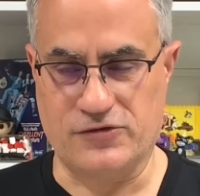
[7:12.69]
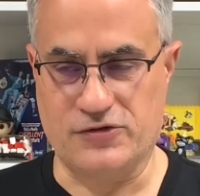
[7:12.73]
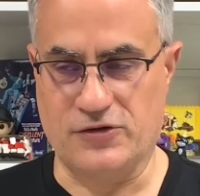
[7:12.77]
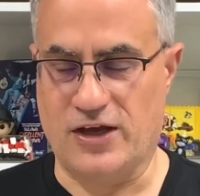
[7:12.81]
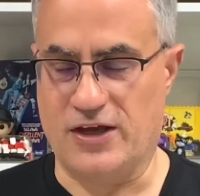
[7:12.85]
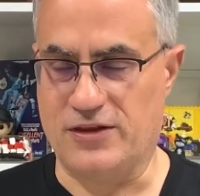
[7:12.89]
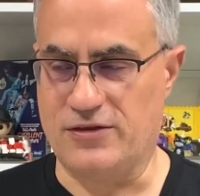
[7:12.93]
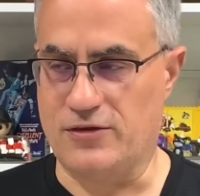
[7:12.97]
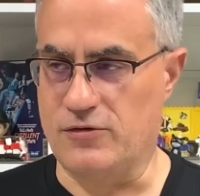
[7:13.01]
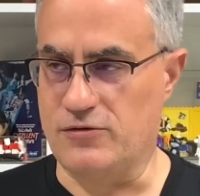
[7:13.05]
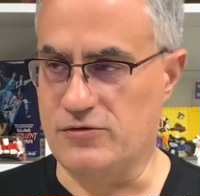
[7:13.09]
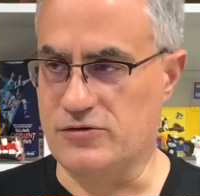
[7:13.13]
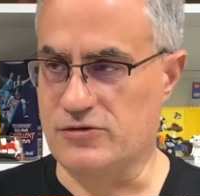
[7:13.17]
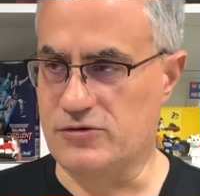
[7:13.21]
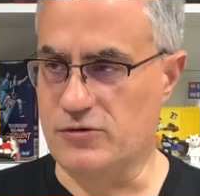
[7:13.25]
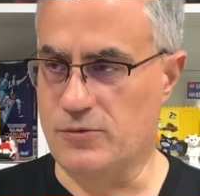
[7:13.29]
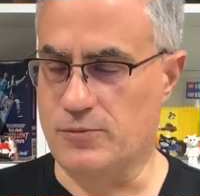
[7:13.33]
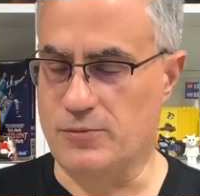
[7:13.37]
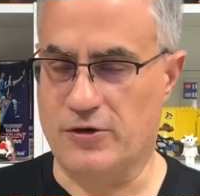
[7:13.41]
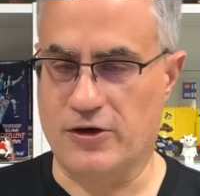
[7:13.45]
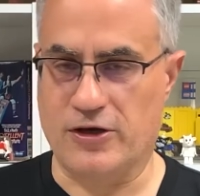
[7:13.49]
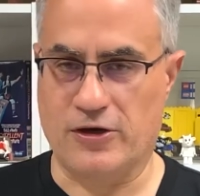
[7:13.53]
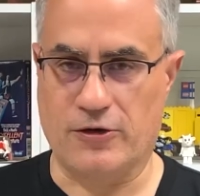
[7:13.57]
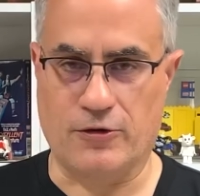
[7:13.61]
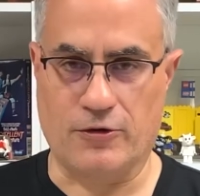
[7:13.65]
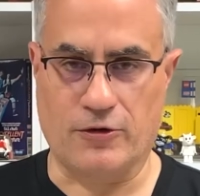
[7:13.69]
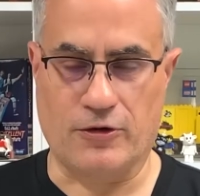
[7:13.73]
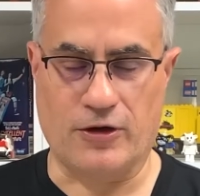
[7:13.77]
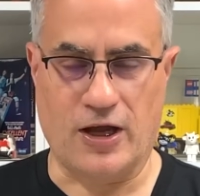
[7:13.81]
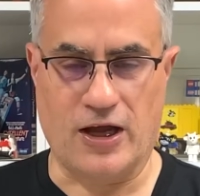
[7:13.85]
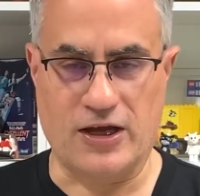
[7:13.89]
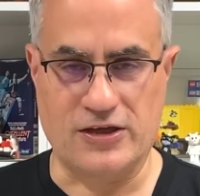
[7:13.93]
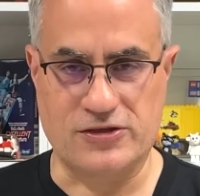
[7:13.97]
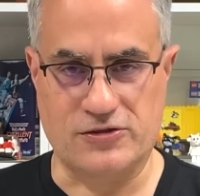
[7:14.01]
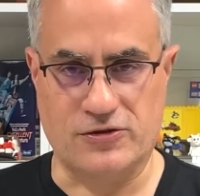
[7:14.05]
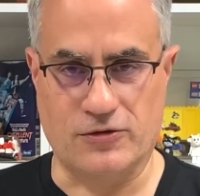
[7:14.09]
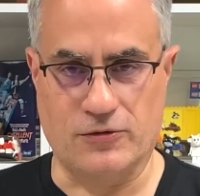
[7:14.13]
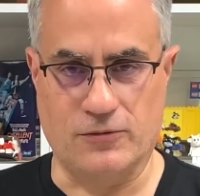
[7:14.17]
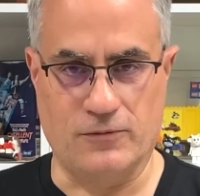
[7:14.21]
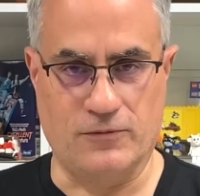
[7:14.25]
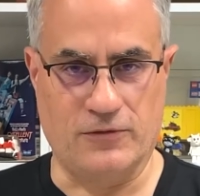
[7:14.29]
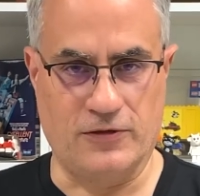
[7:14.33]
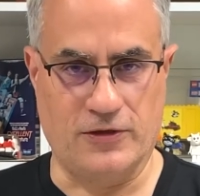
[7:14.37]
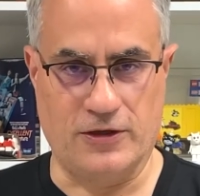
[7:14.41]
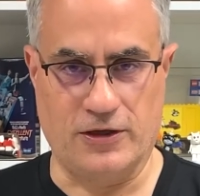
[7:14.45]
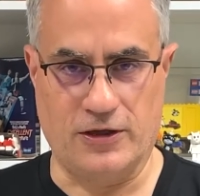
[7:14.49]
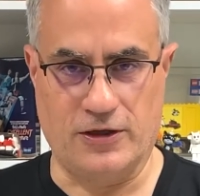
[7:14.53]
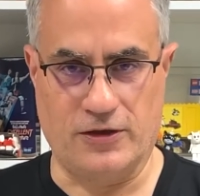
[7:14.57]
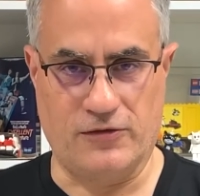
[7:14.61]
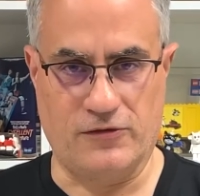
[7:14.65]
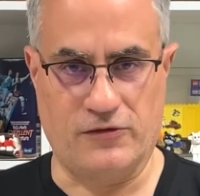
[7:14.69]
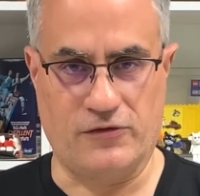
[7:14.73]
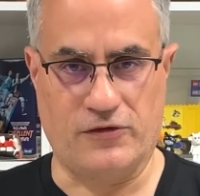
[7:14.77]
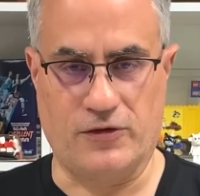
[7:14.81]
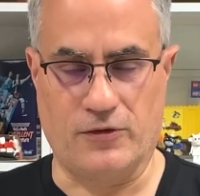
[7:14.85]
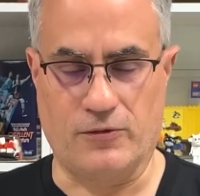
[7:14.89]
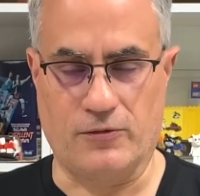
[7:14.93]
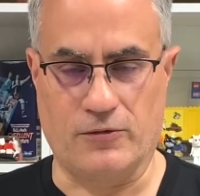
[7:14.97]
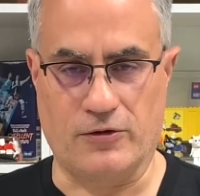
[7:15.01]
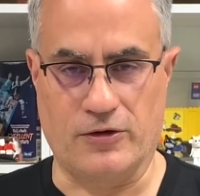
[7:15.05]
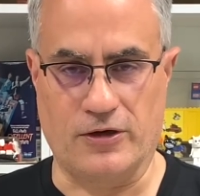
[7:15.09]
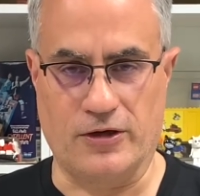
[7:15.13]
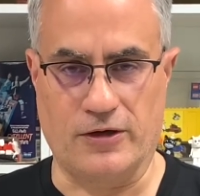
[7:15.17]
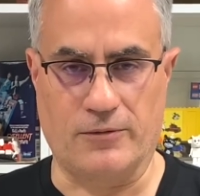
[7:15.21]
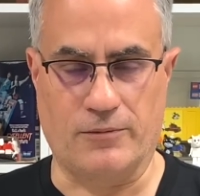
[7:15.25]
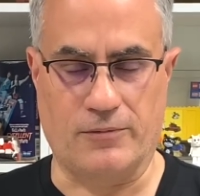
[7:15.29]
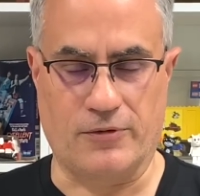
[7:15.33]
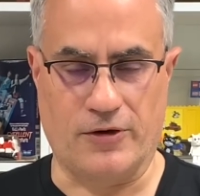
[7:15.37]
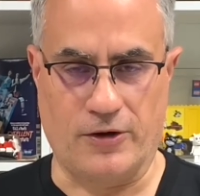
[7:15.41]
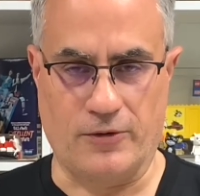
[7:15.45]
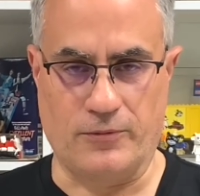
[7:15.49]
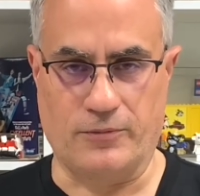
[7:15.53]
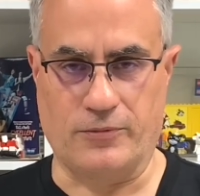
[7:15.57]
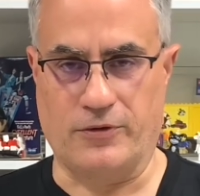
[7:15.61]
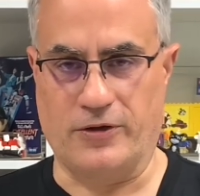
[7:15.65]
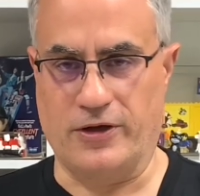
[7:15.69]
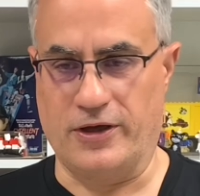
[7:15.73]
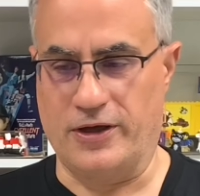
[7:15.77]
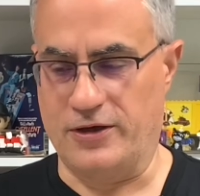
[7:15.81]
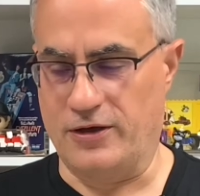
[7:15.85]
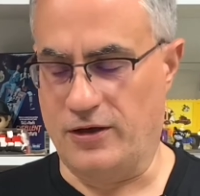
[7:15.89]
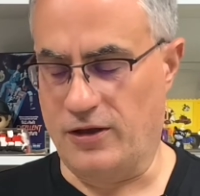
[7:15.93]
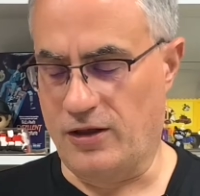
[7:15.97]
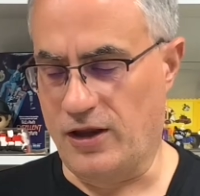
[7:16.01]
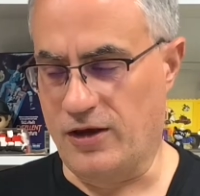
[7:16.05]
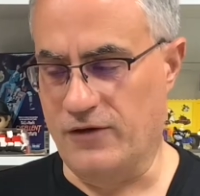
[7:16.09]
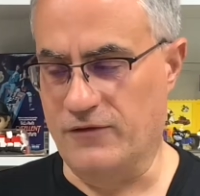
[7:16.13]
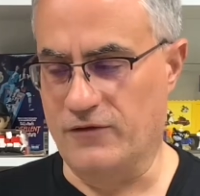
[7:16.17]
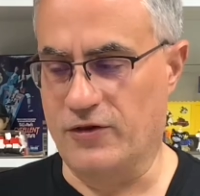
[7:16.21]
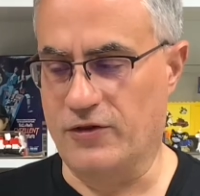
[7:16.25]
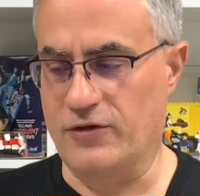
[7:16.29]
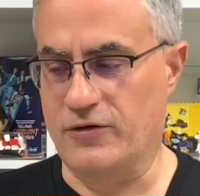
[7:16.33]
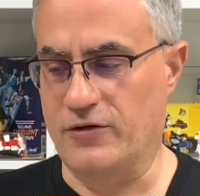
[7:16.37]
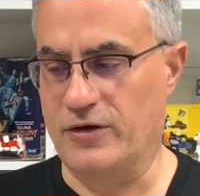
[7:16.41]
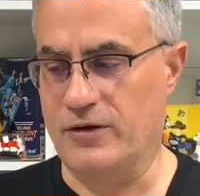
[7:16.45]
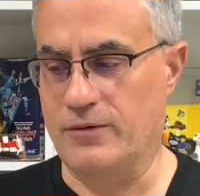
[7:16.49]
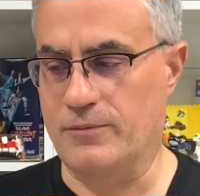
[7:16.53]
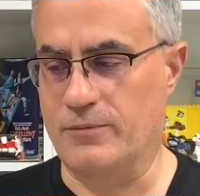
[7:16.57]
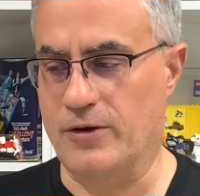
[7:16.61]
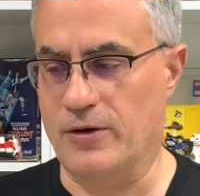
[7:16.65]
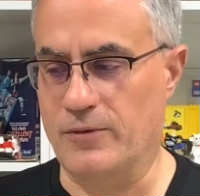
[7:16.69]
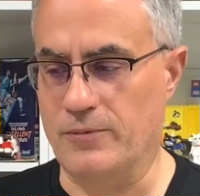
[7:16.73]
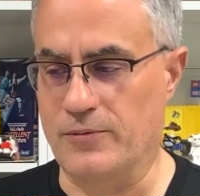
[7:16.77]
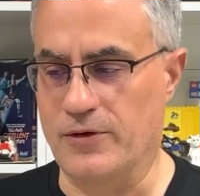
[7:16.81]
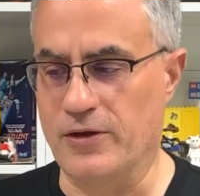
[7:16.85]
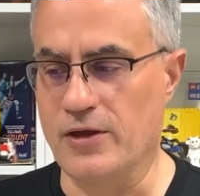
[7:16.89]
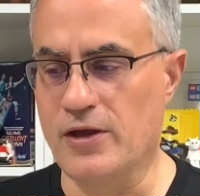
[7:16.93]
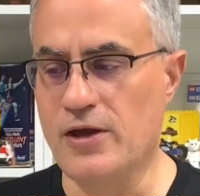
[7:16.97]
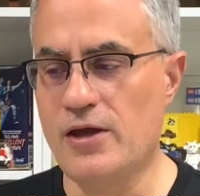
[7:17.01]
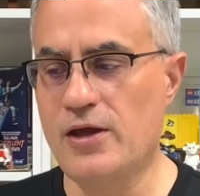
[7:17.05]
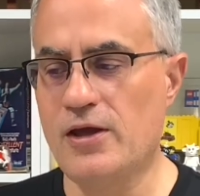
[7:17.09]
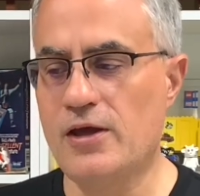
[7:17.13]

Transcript: You had those superhero costume videos that were inappropriate and a lot of other inappropriate